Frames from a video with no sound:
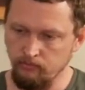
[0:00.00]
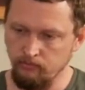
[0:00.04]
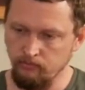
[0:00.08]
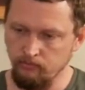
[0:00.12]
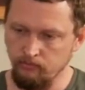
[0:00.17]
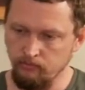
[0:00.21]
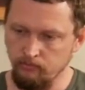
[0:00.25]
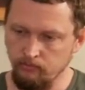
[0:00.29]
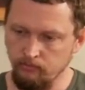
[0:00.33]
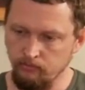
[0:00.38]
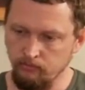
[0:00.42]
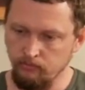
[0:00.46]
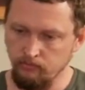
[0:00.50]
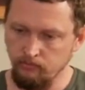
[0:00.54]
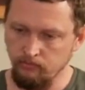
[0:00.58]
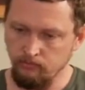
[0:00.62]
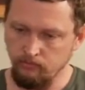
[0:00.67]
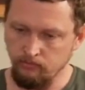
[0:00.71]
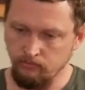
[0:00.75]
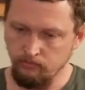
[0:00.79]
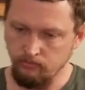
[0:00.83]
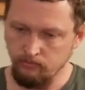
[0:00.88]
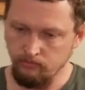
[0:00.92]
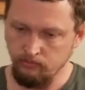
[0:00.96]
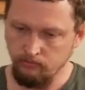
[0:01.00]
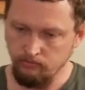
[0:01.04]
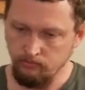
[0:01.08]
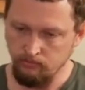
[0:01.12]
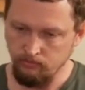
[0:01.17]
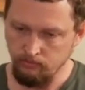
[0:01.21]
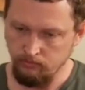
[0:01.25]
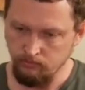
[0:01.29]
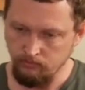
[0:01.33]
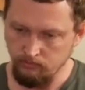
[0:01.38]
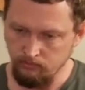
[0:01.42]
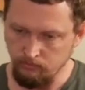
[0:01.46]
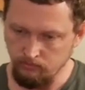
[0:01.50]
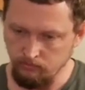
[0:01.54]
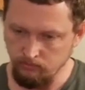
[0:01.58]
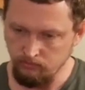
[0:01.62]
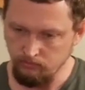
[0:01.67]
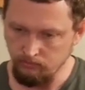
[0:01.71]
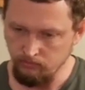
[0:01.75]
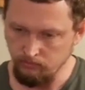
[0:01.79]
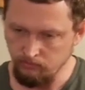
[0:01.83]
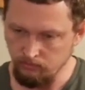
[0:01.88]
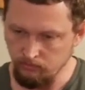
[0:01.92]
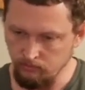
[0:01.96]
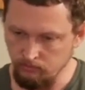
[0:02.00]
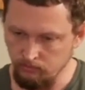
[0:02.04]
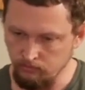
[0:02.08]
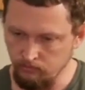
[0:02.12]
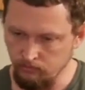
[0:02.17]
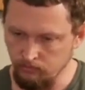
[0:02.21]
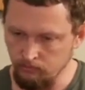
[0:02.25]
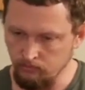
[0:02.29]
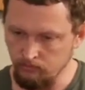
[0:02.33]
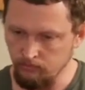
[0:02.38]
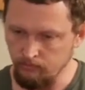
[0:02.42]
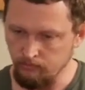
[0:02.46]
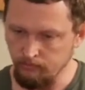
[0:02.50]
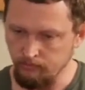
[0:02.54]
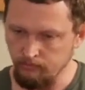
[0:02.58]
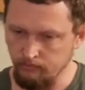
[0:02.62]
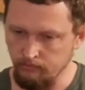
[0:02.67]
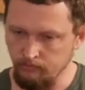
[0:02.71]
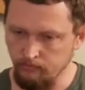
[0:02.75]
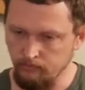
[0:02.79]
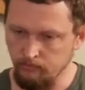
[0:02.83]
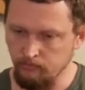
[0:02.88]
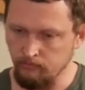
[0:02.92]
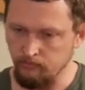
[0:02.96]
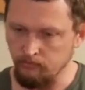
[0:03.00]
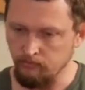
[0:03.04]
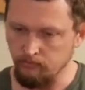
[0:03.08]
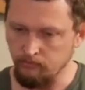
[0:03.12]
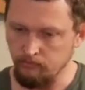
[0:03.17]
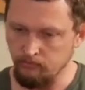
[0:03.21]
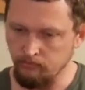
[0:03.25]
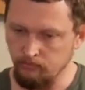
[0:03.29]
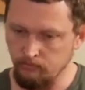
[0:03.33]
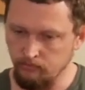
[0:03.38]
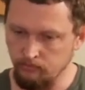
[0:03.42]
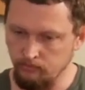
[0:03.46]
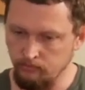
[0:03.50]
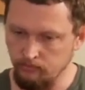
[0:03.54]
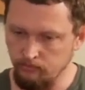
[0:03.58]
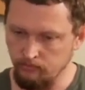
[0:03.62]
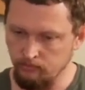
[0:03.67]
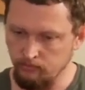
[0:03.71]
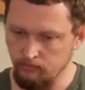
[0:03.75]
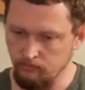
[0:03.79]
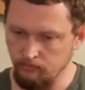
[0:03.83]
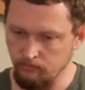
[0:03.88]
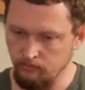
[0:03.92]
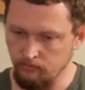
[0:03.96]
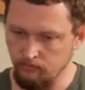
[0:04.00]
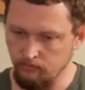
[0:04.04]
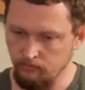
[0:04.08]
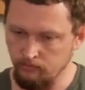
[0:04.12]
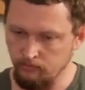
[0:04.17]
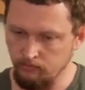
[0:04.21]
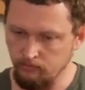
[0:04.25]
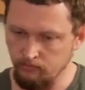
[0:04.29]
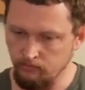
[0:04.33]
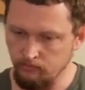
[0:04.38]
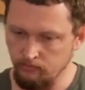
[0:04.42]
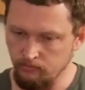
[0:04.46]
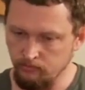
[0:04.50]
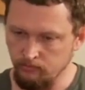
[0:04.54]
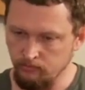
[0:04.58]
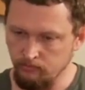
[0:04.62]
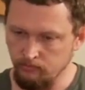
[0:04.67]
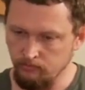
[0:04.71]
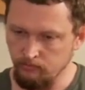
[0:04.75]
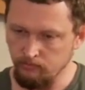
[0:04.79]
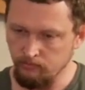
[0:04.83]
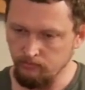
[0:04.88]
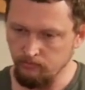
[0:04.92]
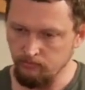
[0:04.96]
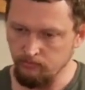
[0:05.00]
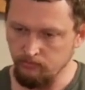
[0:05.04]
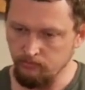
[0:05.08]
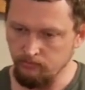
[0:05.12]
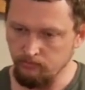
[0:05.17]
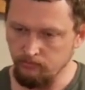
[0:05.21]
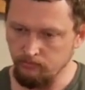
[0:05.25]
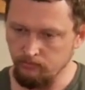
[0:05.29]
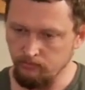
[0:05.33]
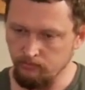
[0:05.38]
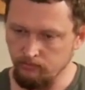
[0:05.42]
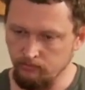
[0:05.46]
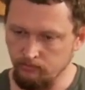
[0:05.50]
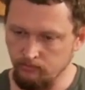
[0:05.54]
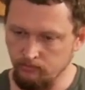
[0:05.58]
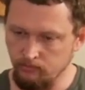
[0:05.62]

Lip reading: No words are spoken by the person on screen.